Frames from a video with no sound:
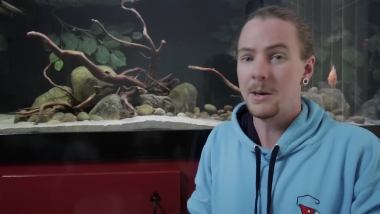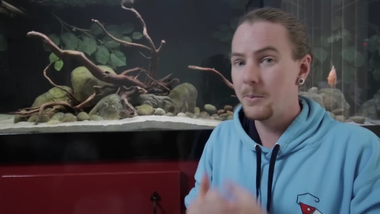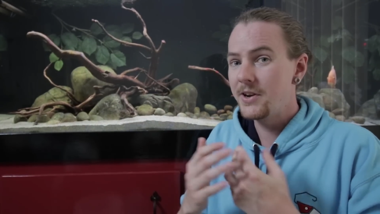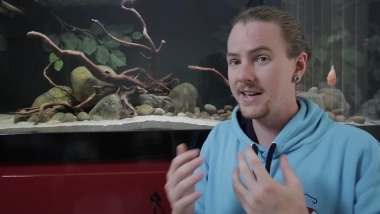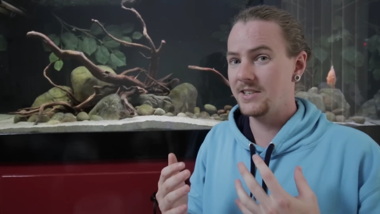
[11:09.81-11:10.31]

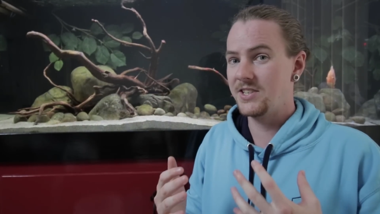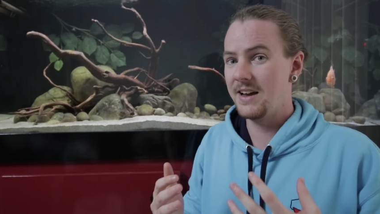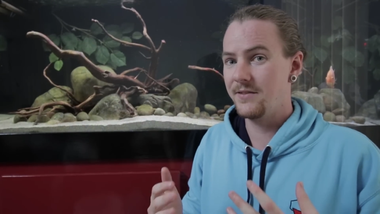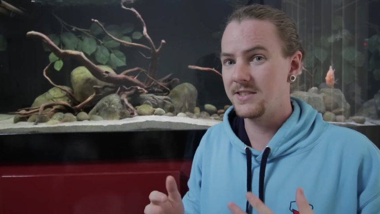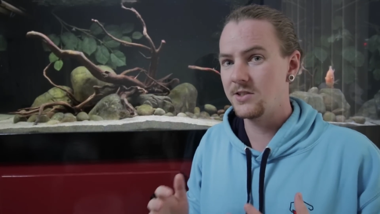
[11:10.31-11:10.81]
I'm only actually
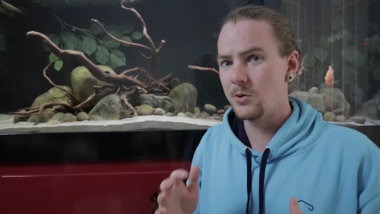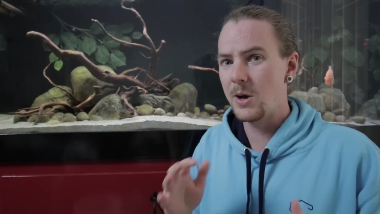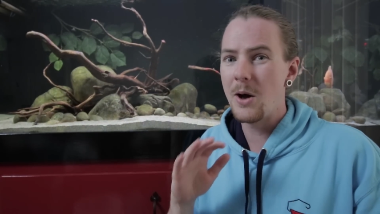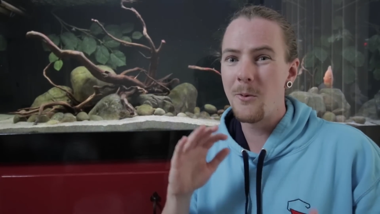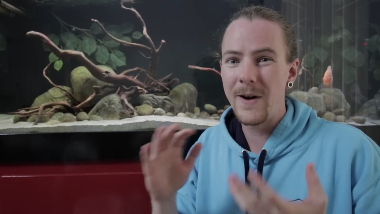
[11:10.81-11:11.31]
having to do
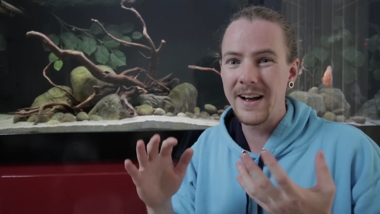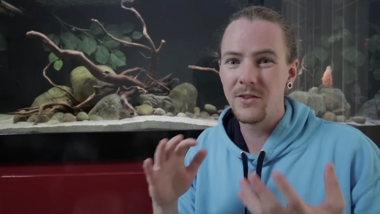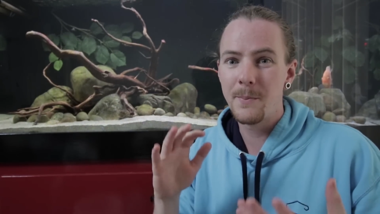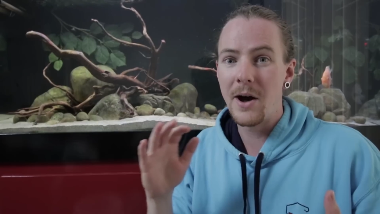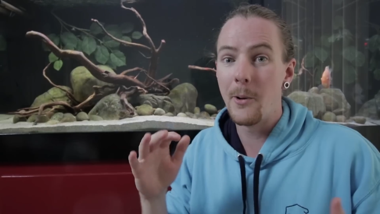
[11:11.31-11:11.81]
it
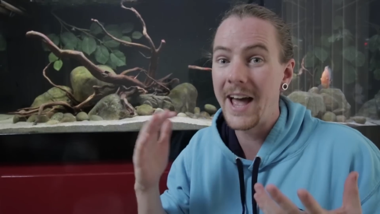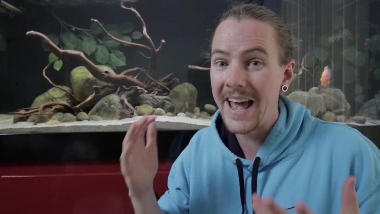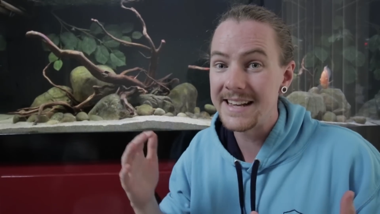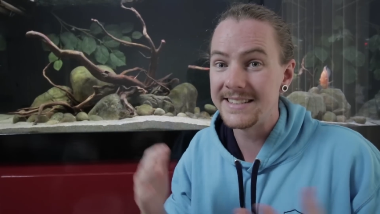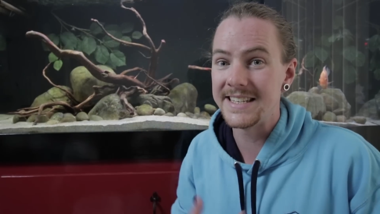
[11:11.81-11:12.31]
around about
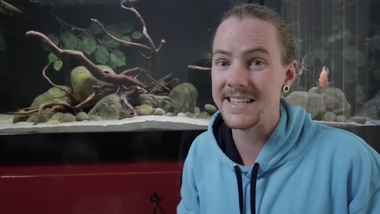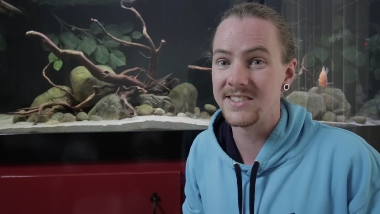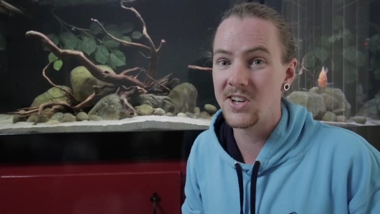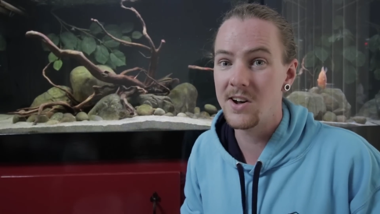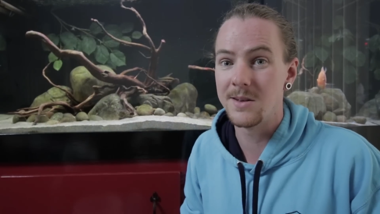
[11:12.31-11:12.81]

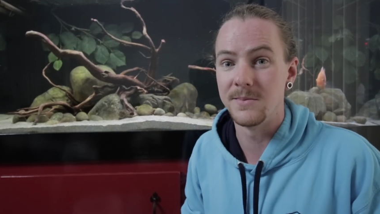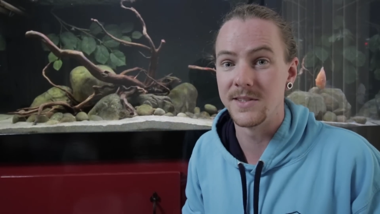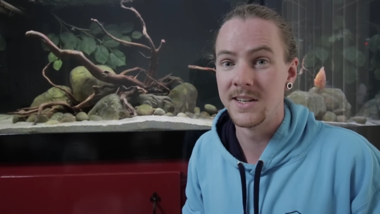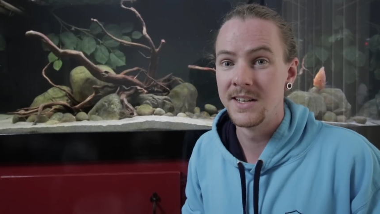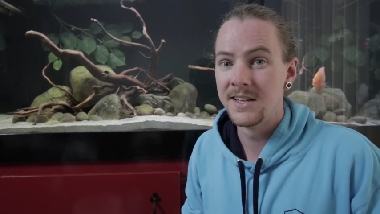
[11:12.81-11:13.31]
18
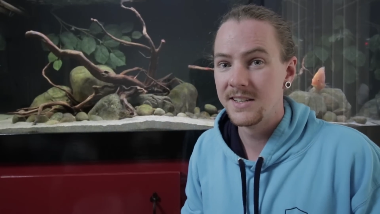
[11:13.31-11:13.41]
times.